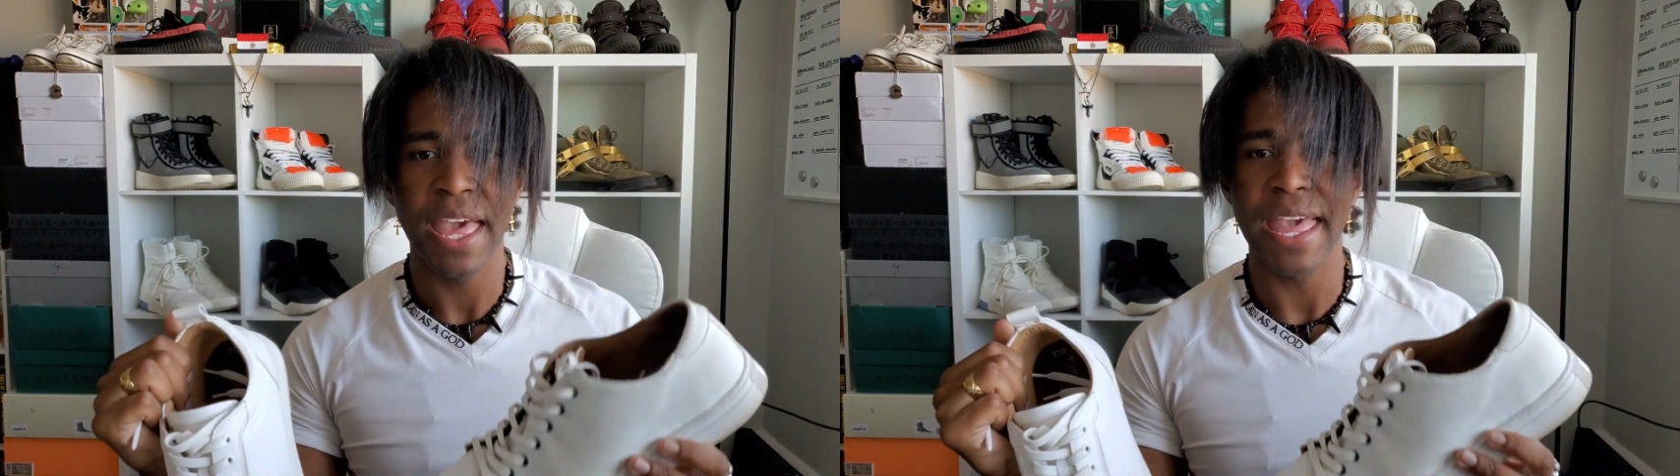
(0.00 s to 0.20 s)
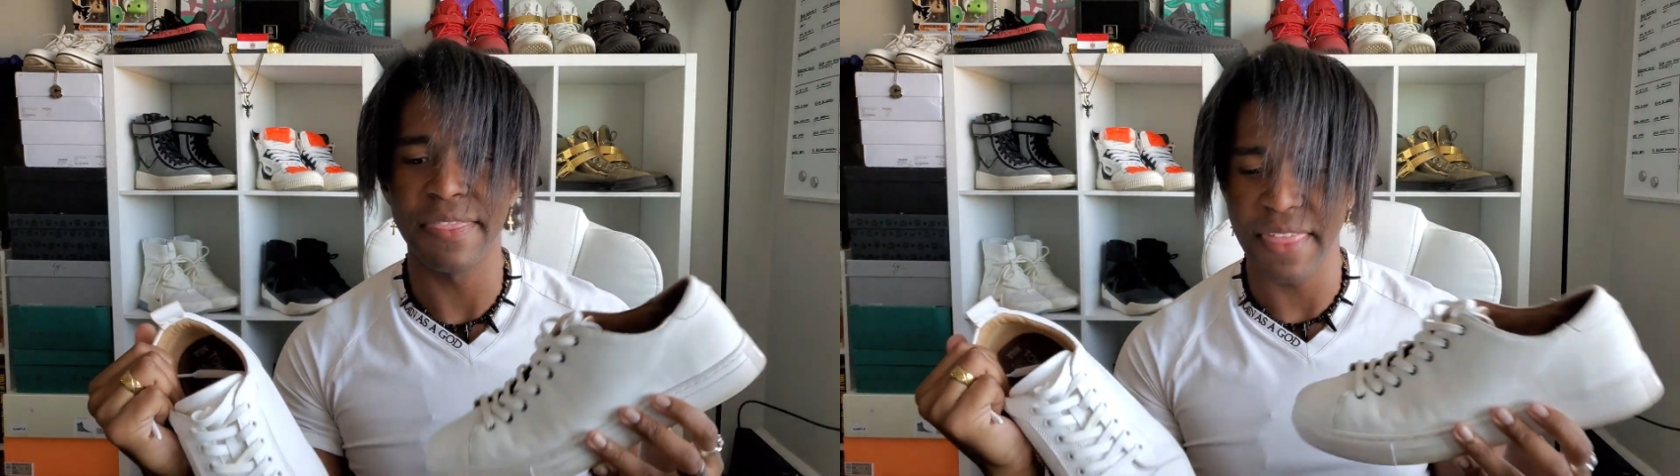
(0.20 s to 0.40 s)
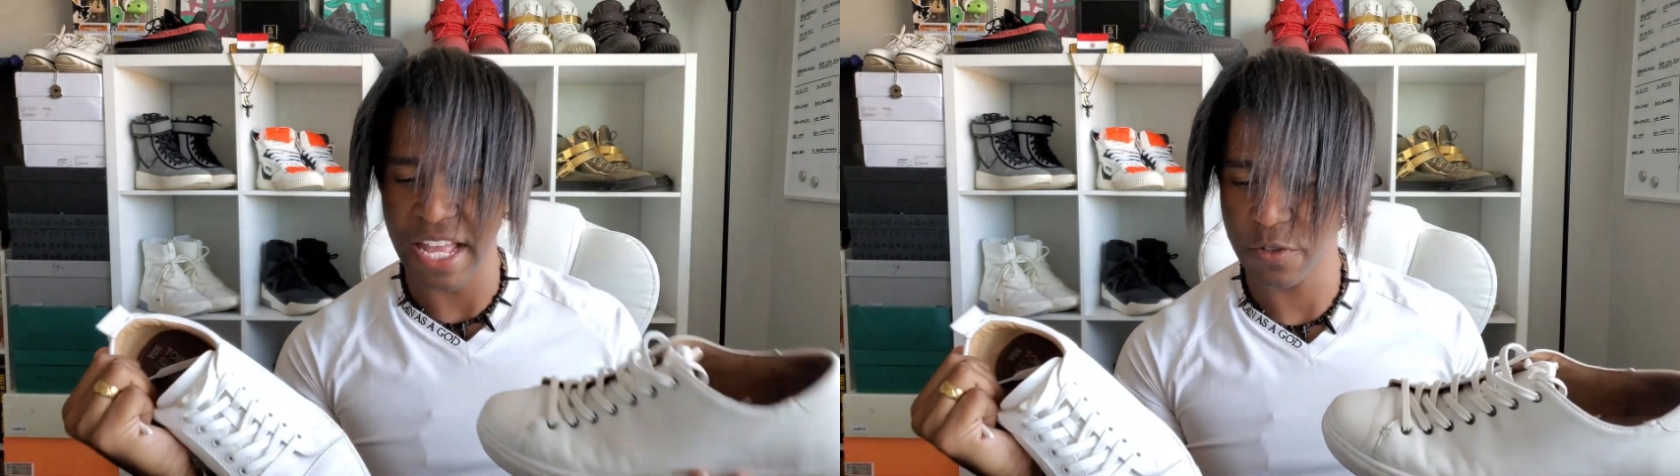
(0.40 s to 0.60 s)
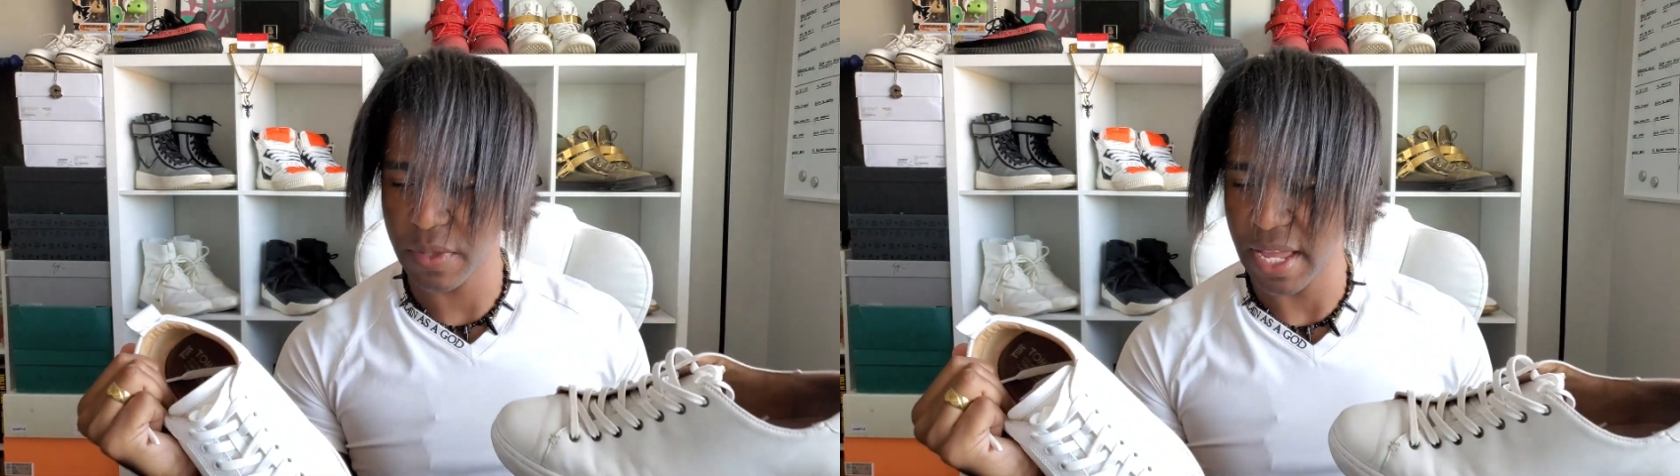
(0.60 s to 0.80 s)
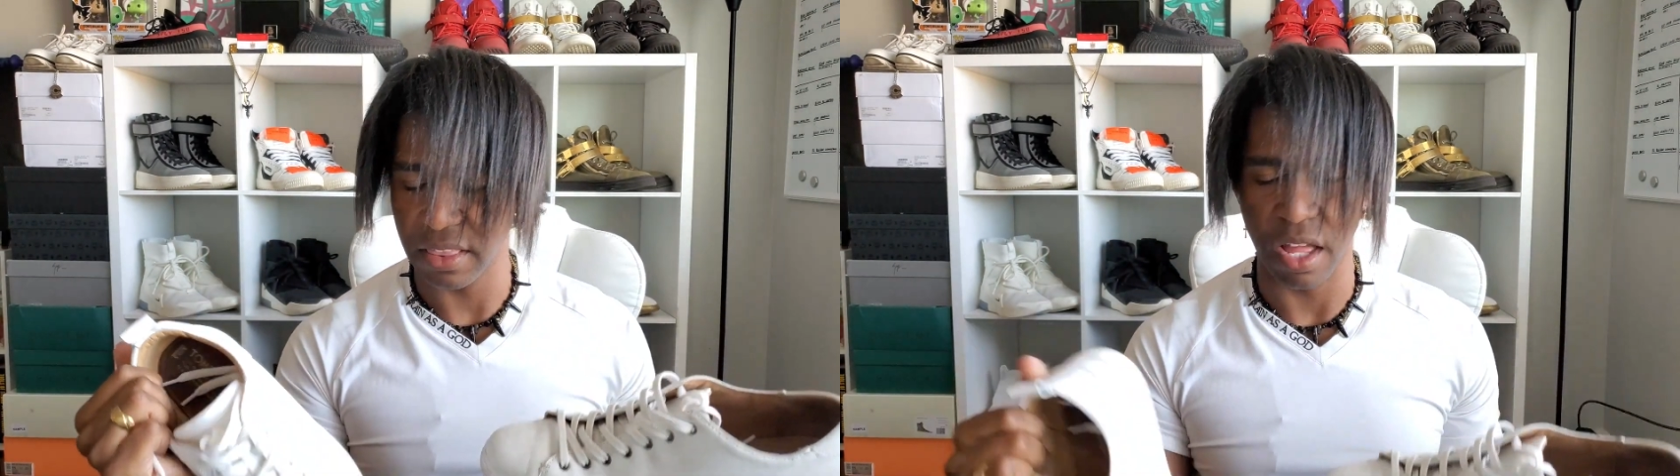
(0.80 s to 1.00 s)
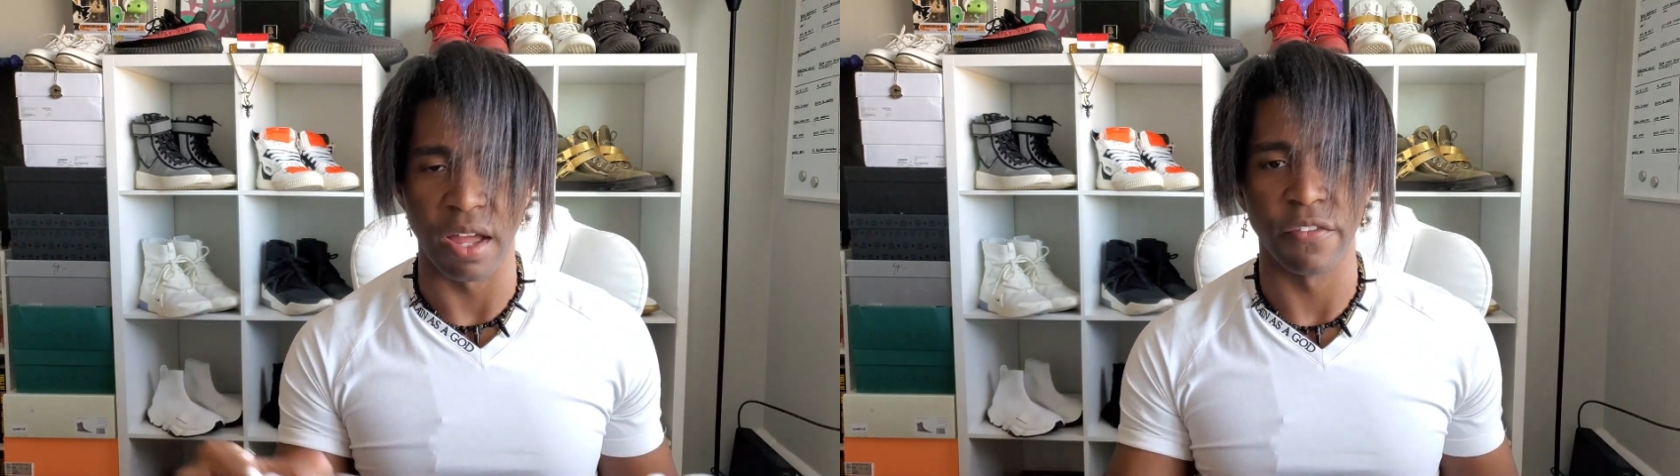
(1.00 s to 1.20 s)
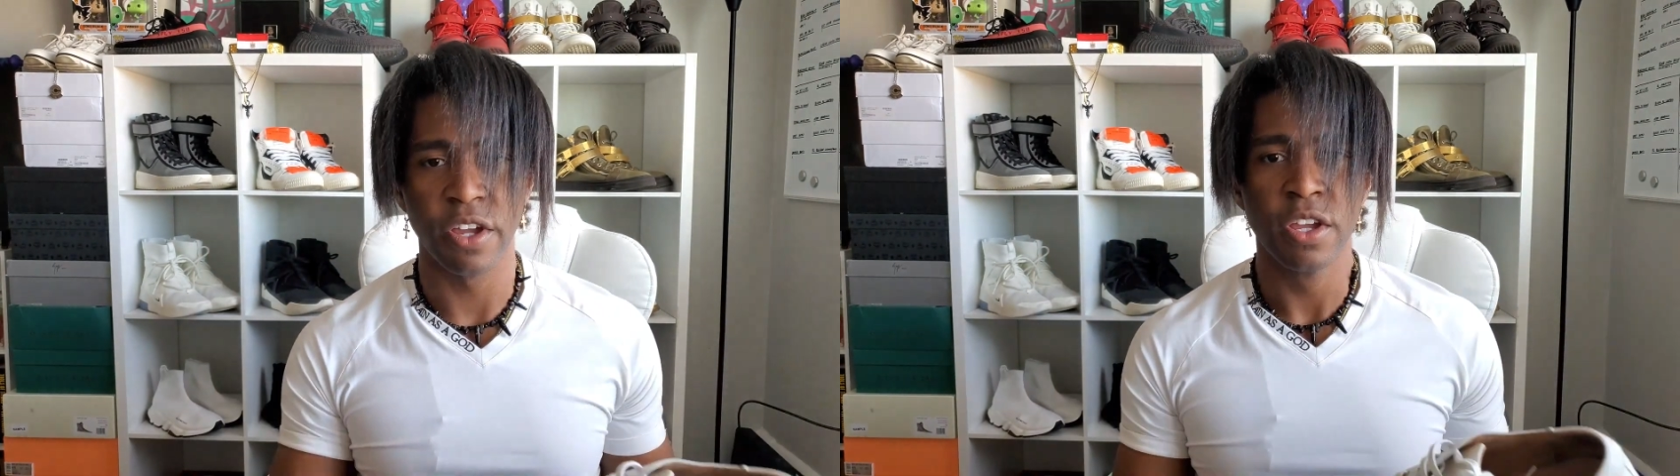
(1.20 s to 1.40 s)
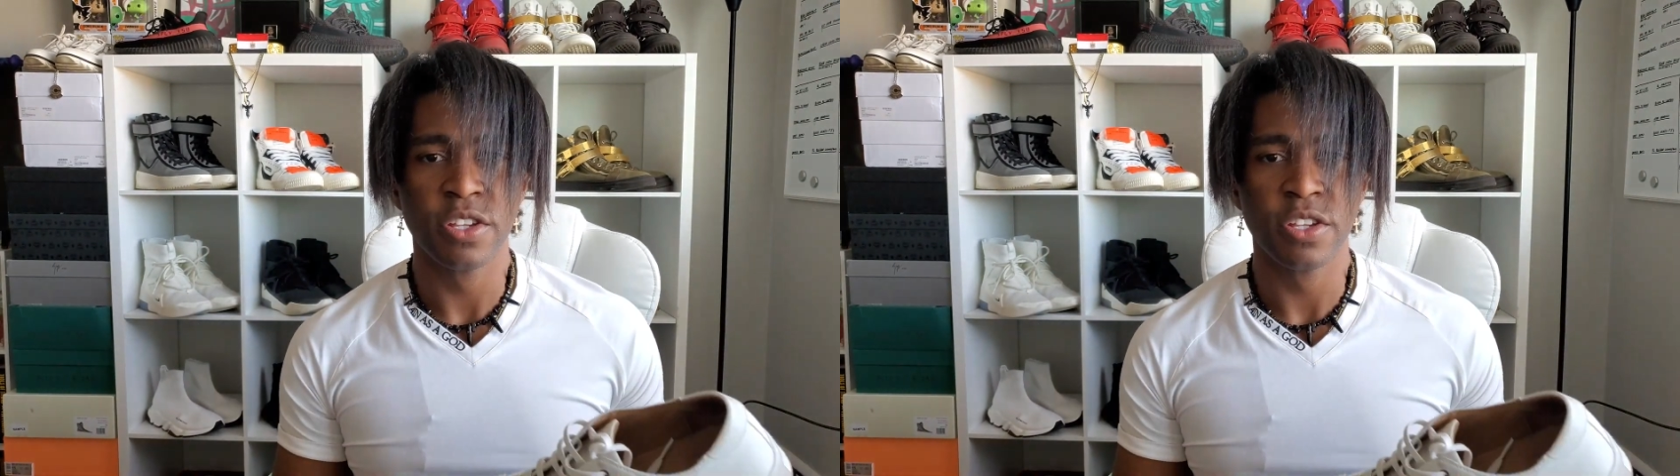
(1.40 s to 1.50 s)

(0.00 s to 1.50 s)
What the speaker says: and that's what I love.